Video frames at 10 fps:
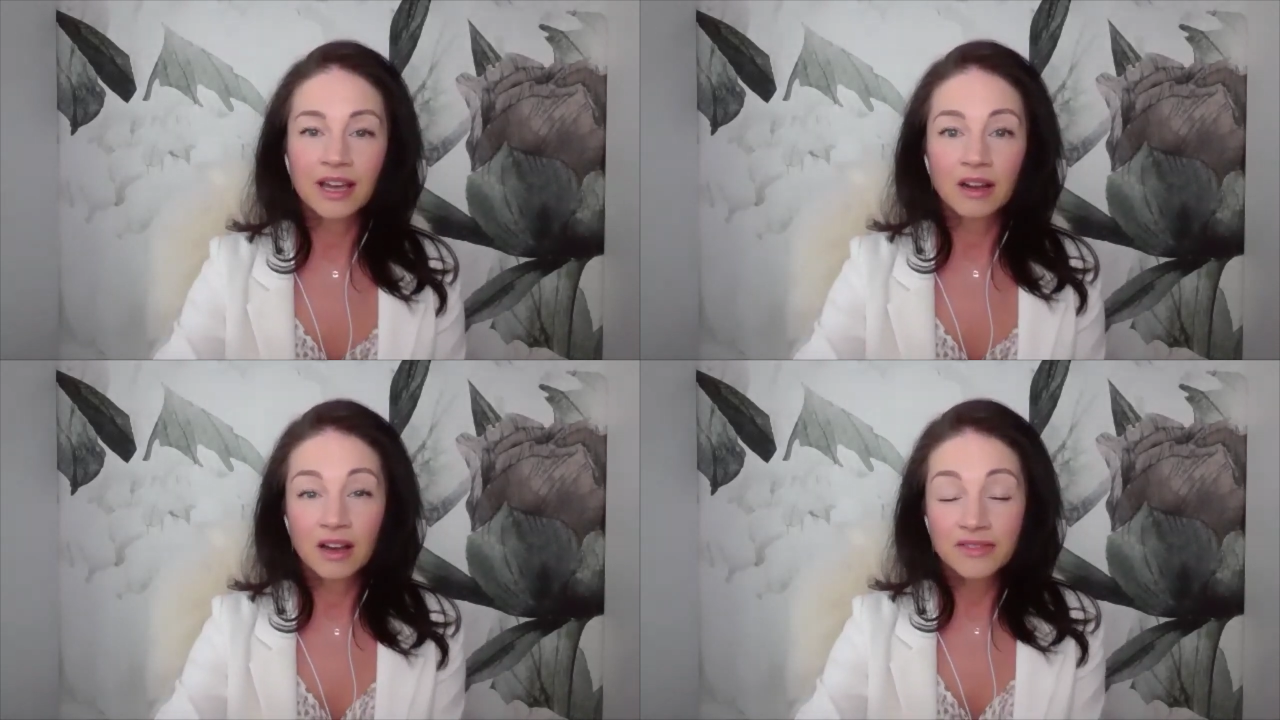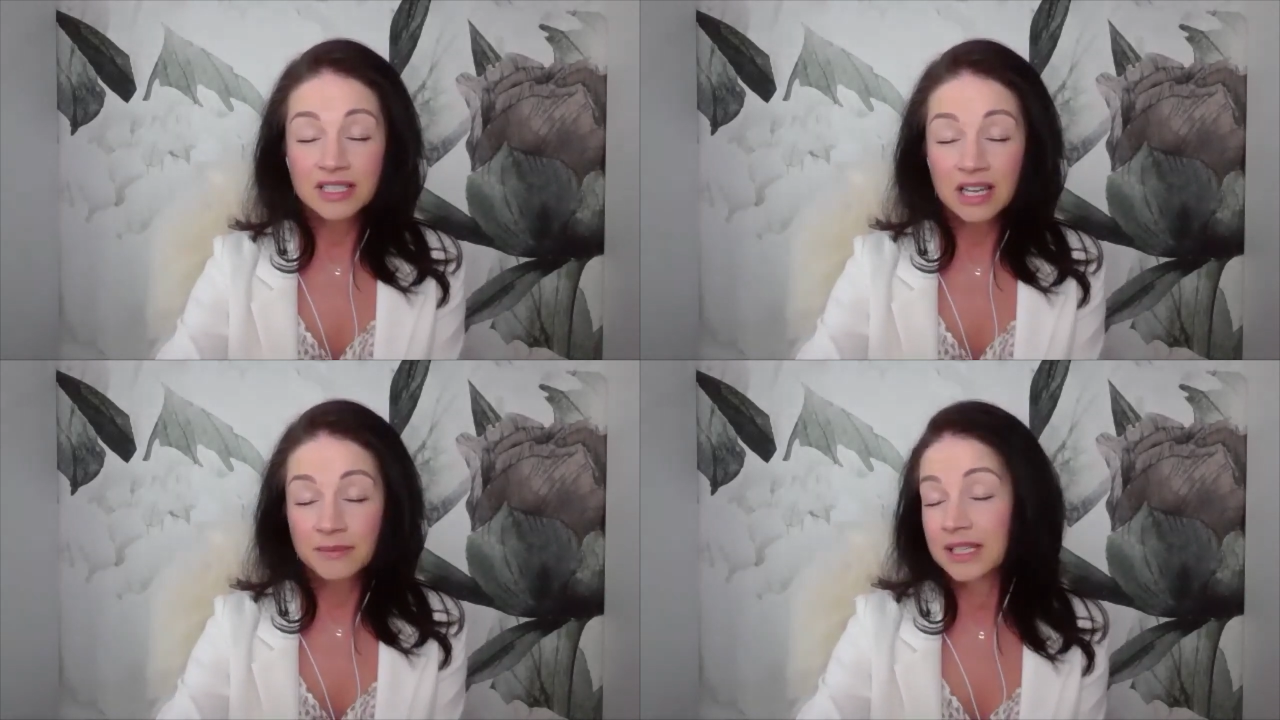and
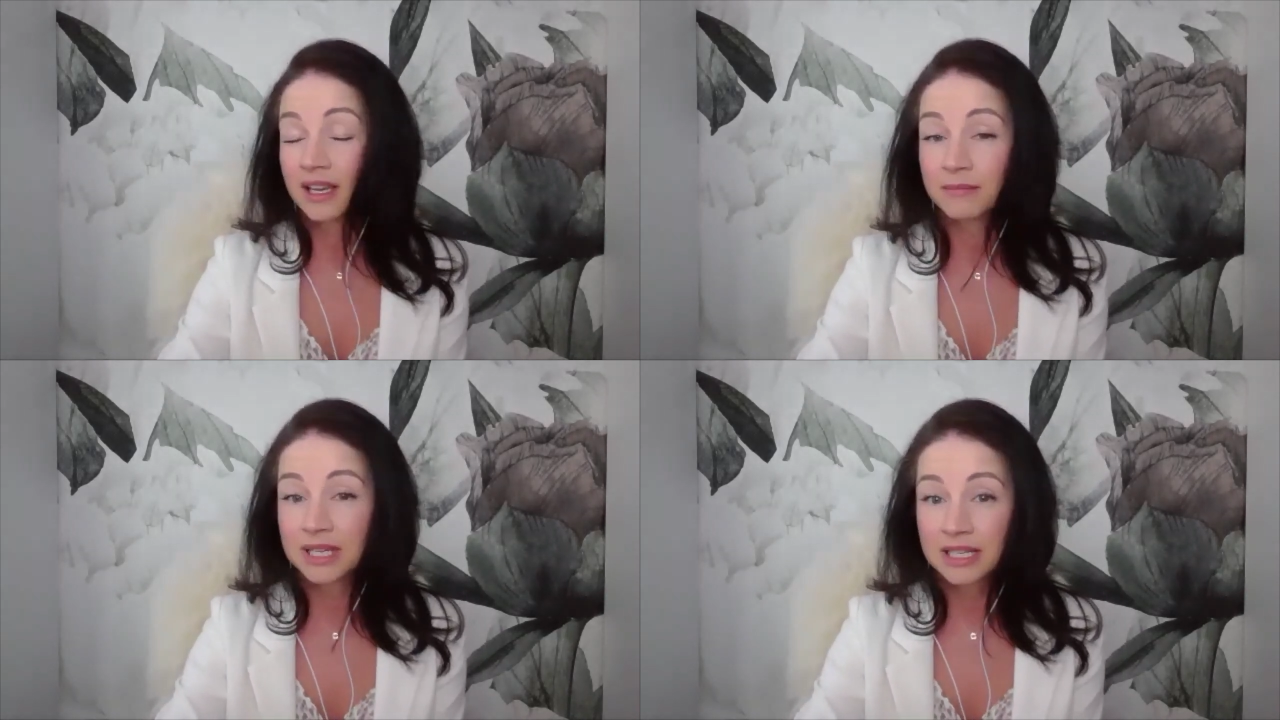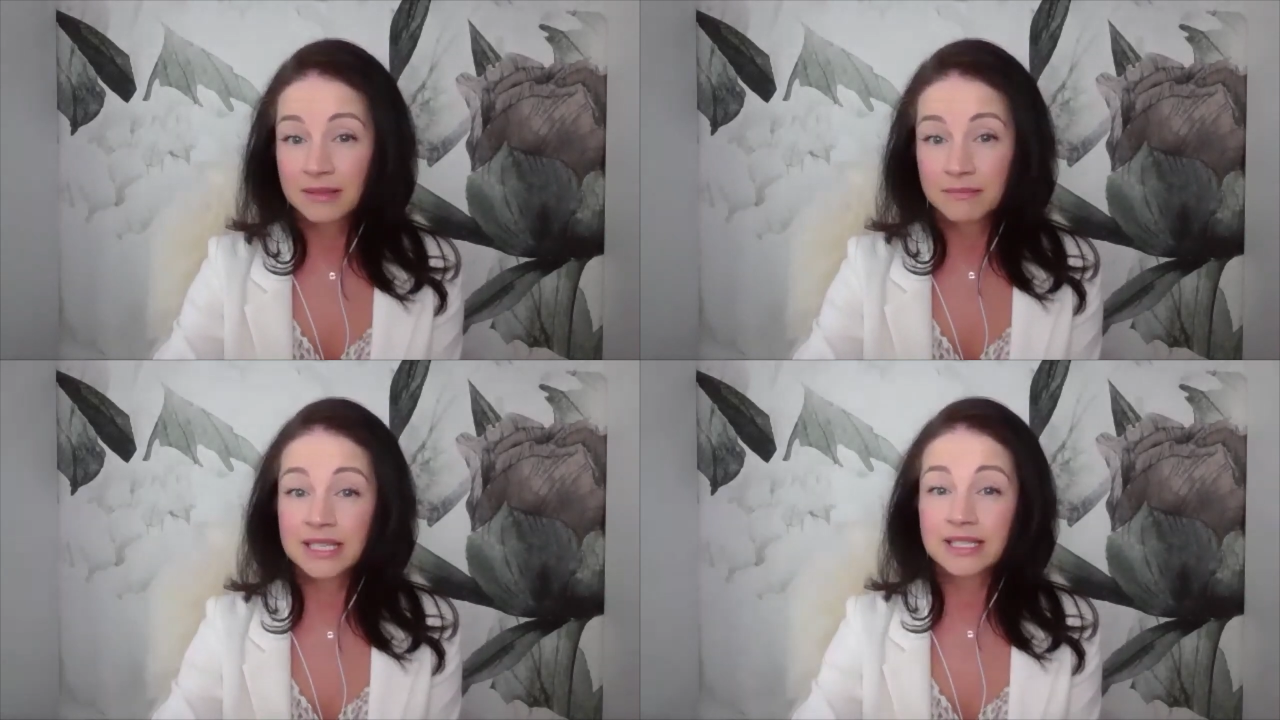oftentimes they get
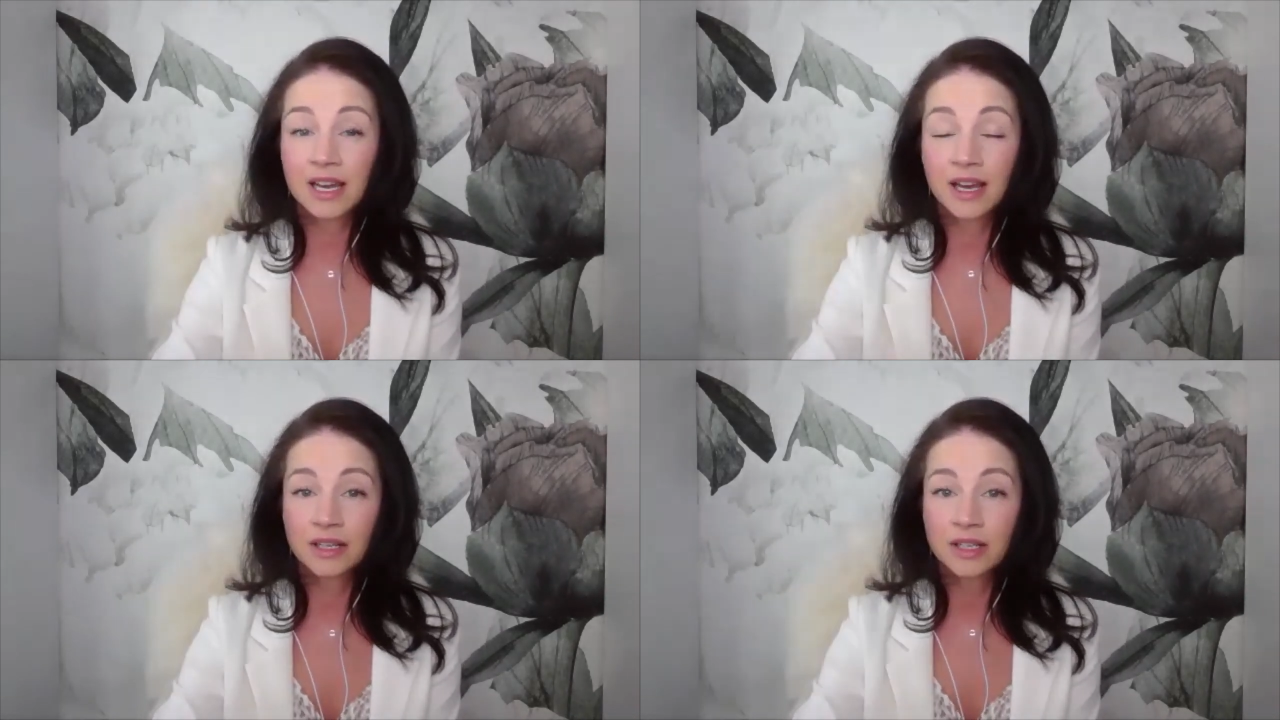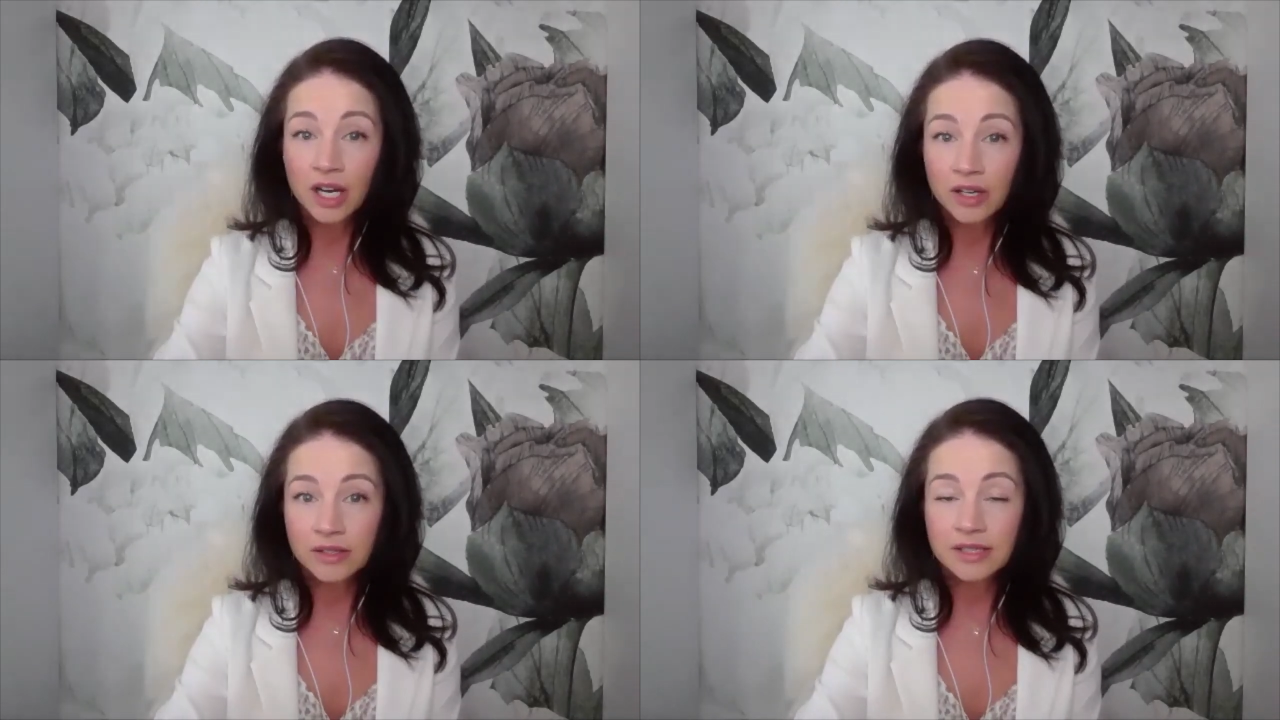
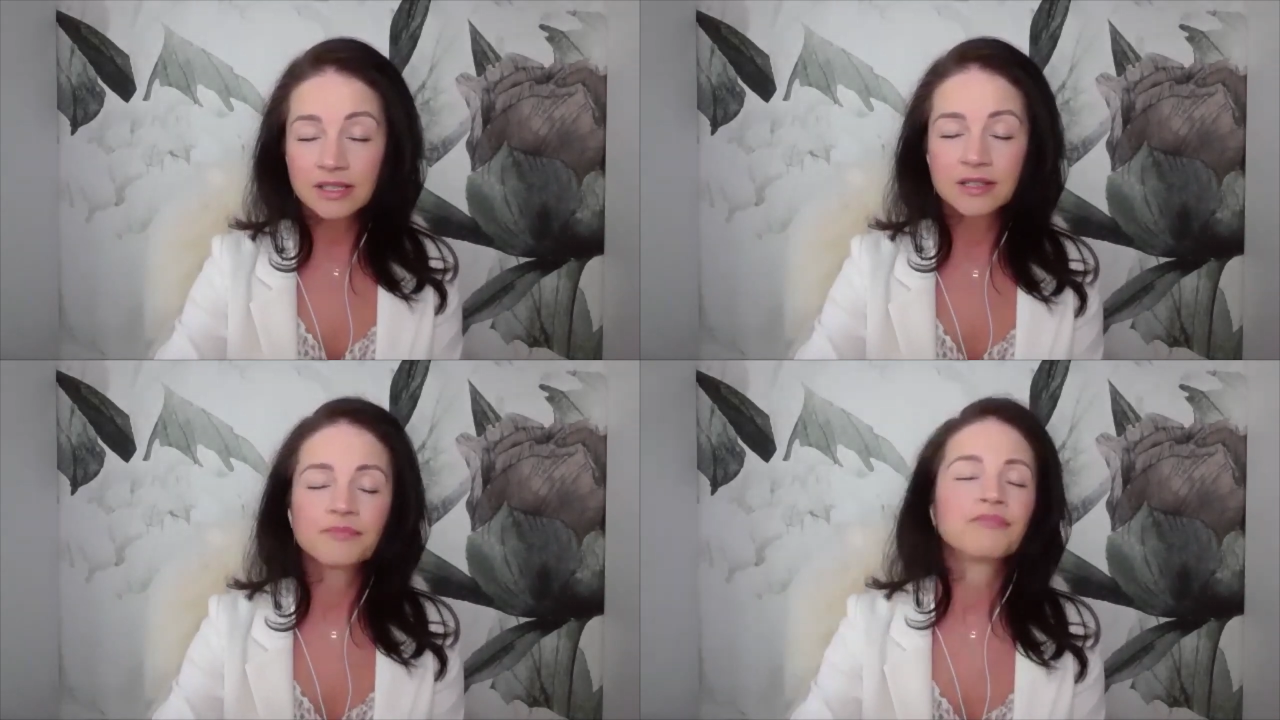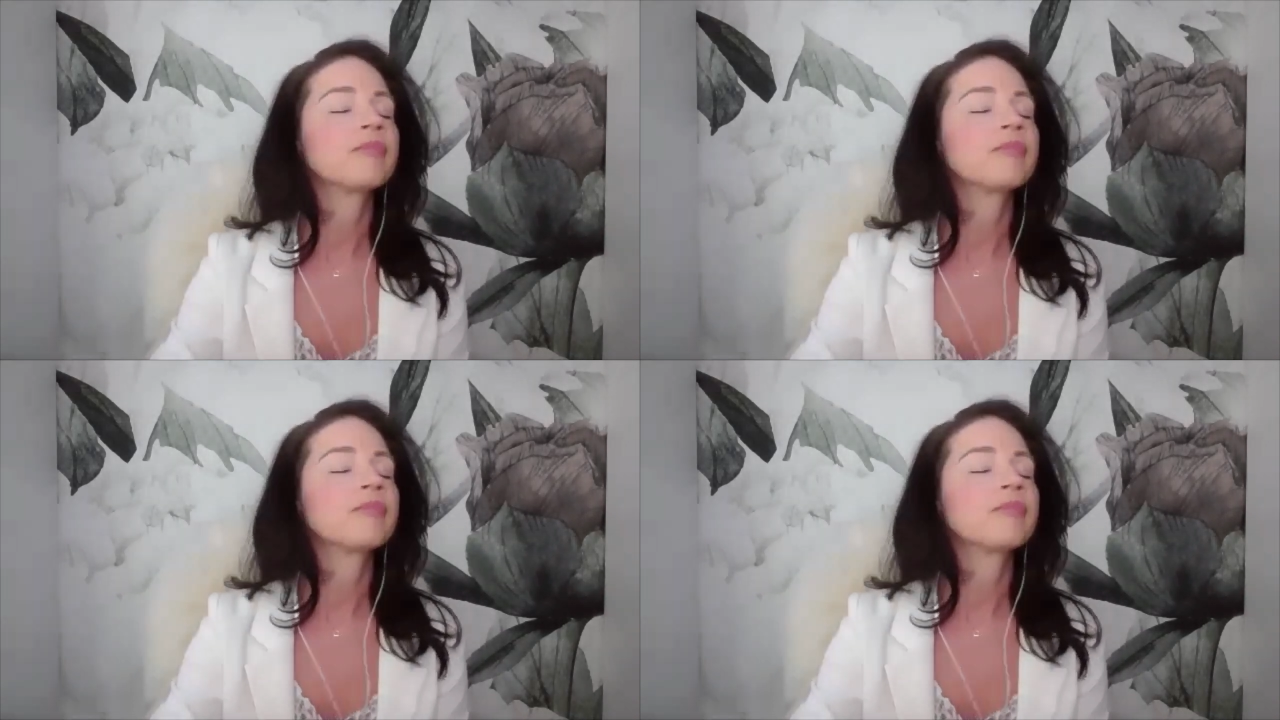misdiagnosed.